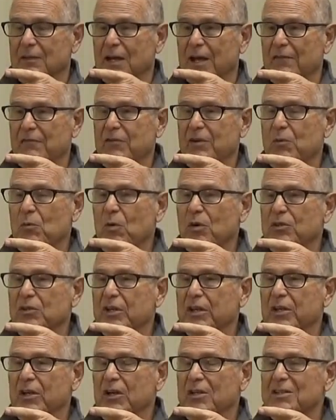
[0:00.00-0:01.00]
everyone
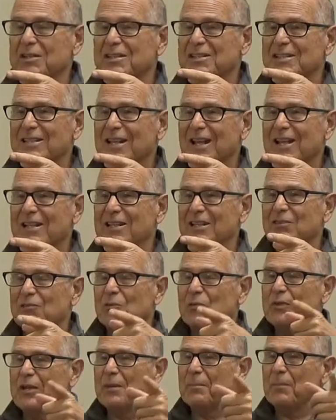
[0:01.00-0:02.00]
can understand it
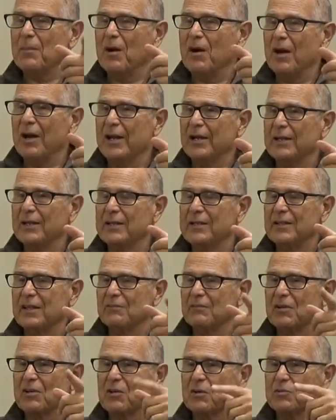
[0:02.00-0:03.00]
through their mind. It
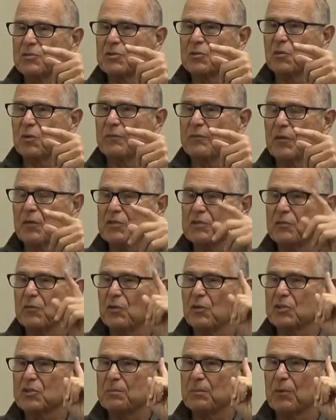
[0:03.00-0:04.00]
never goes away. First of
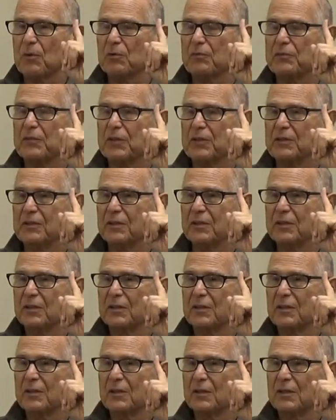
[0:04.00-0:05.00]
all, it's perfect,
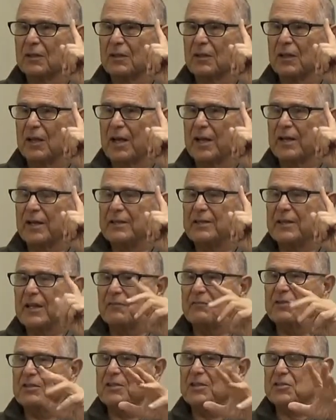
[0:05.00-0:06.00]
and it
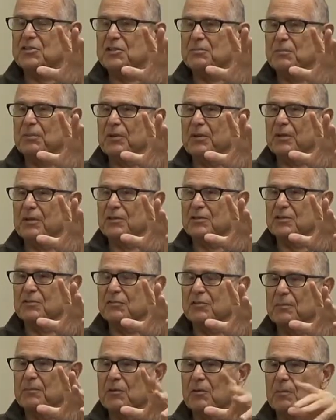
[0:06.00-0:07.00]
never disappears
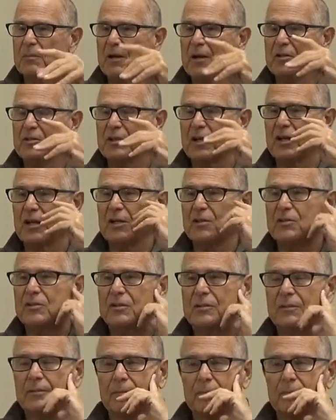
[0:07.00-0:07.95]
from your imagination.